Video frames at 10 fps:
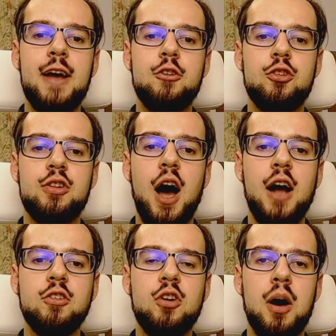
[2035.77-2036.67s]
should
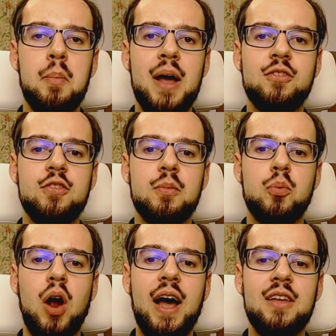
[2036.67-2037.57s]
not come as a
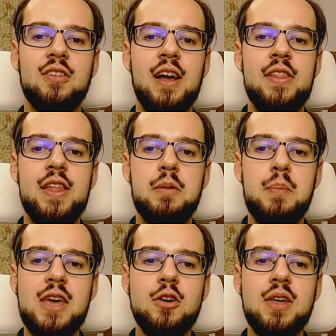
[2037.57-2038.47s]
surprise that
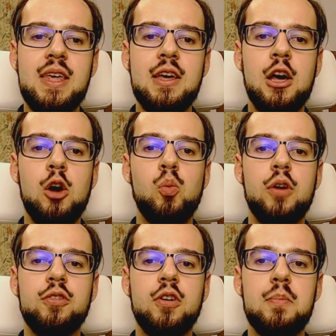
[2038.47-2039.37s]
Miyuki
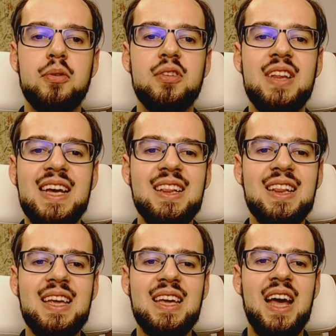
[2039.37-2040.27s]
was
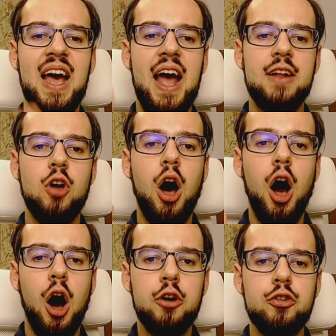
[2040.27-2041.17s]
completely and
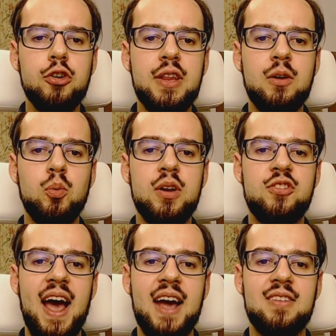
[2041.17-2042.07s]
utterly
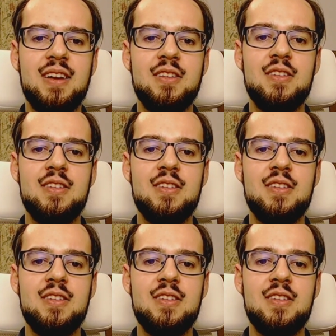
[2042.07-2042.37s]
rejected